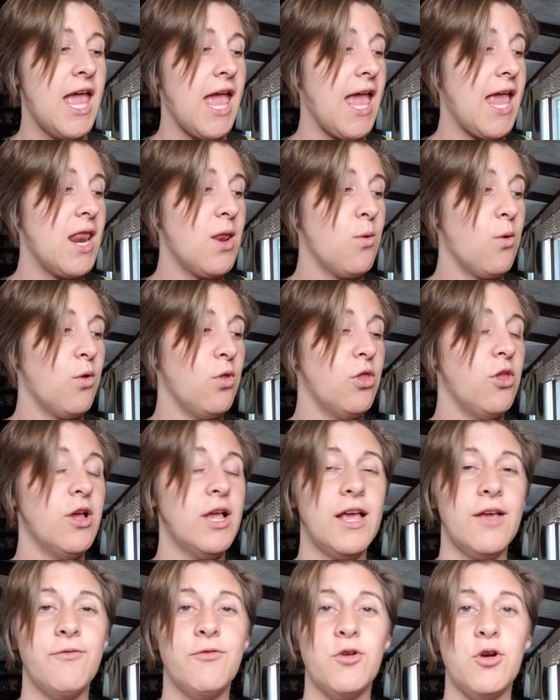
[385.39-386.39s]
And
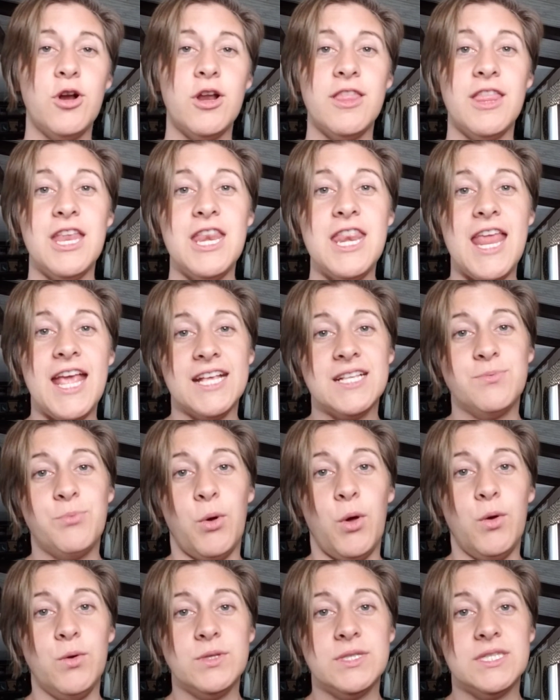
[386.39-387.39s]
look for the next
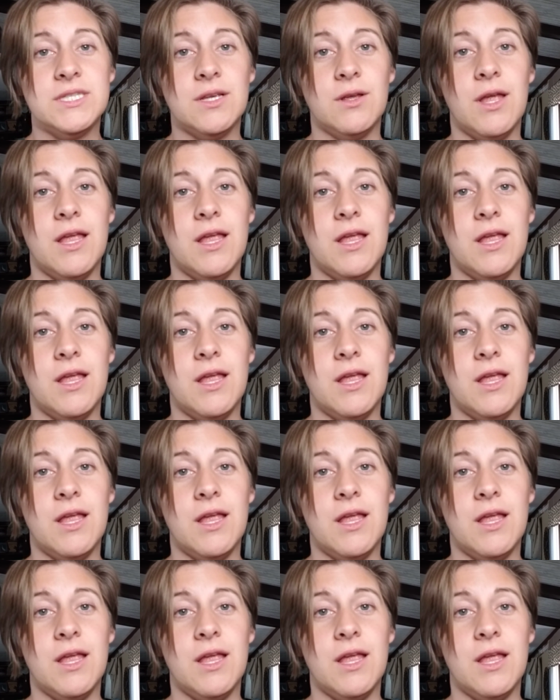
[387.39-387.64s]
post,